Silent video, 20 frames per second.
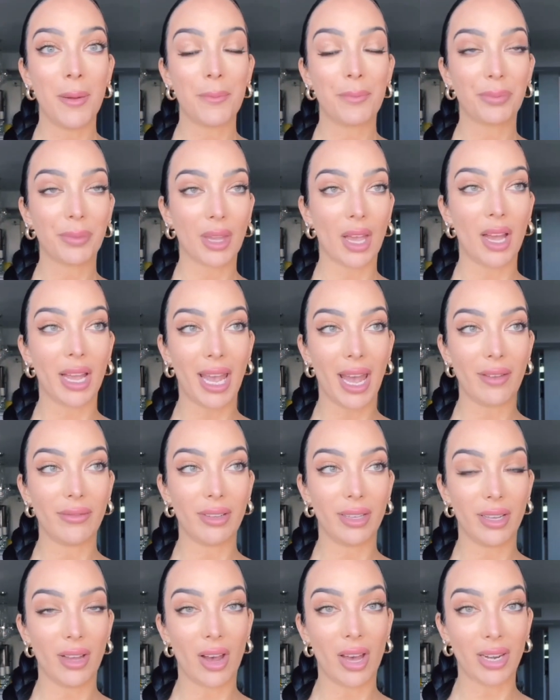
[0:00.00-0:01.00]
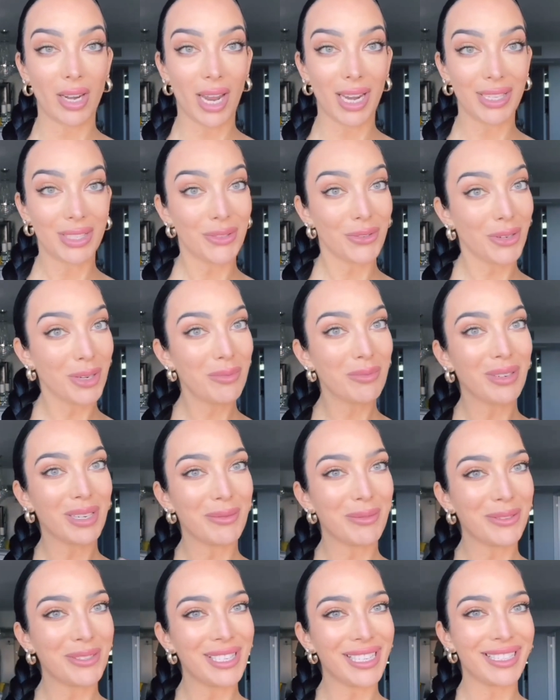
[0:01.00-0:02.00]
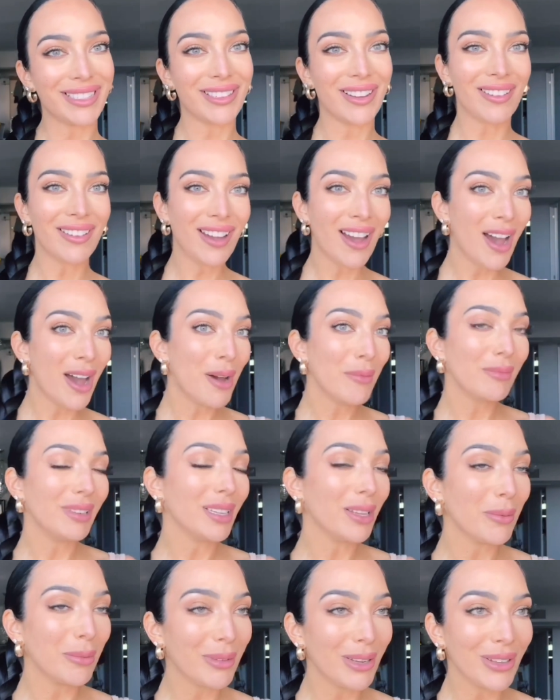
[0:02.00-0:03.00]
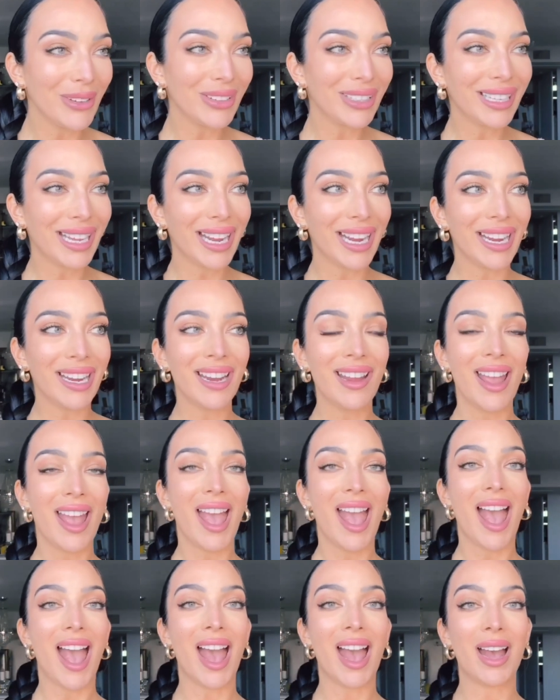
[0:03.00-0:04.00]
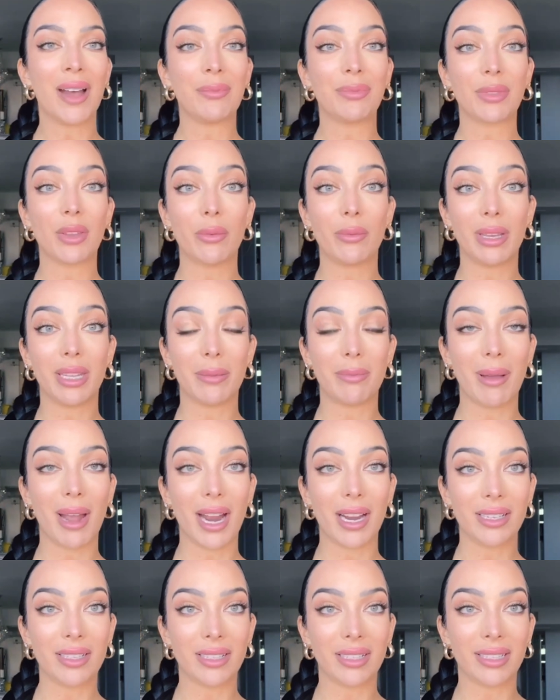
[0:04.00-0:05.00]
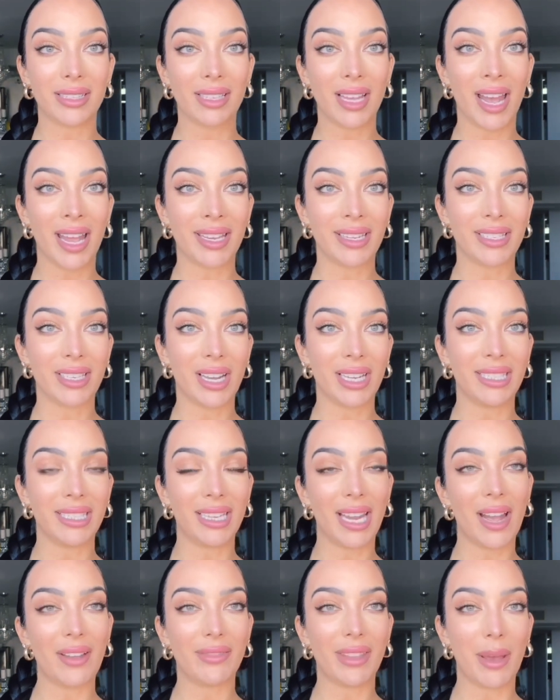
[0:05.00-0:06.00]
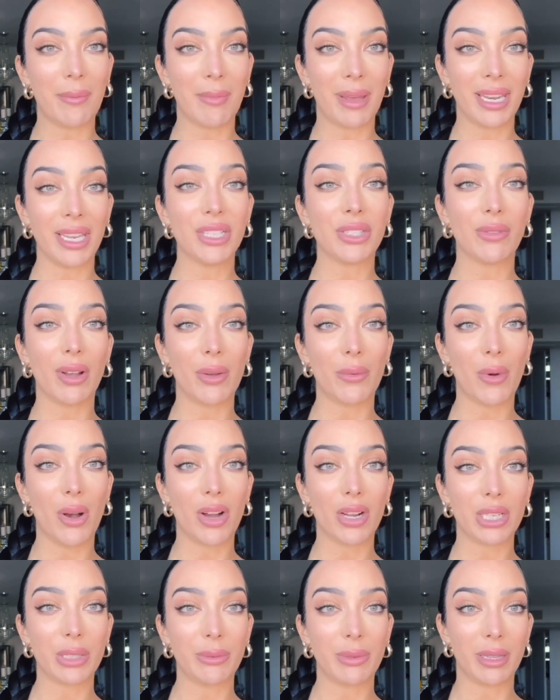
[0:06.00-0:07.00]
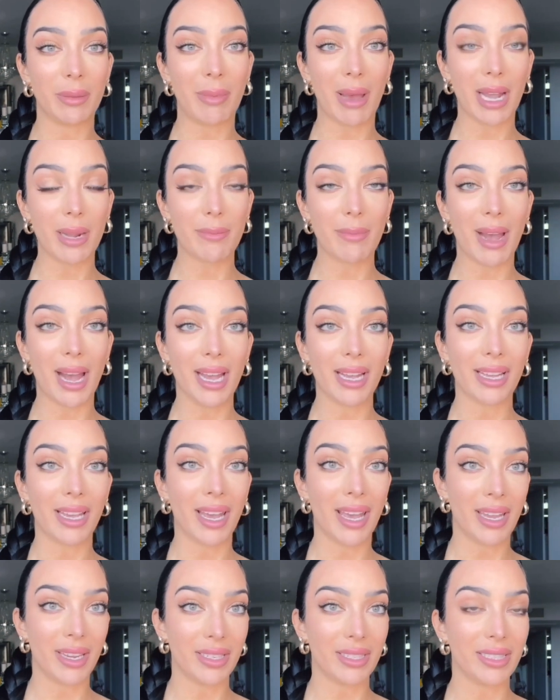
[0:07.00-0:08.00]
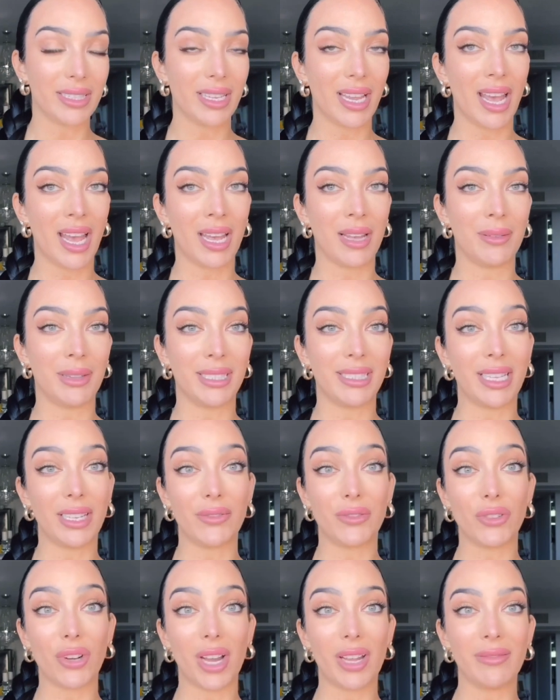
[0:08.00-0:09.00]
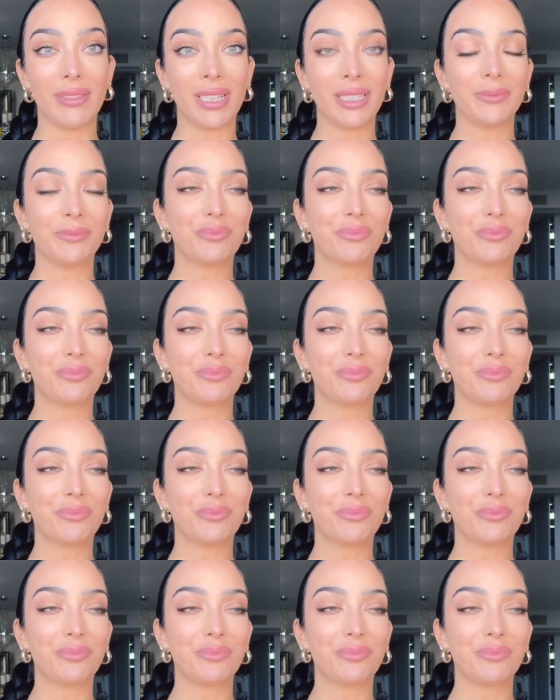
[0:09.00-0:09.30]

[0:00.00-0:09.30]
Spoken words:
I have an online store, prettyboutique.com, little plug there, with parcels, and I didn't have that many, so I walked with a backpack and instead of driving,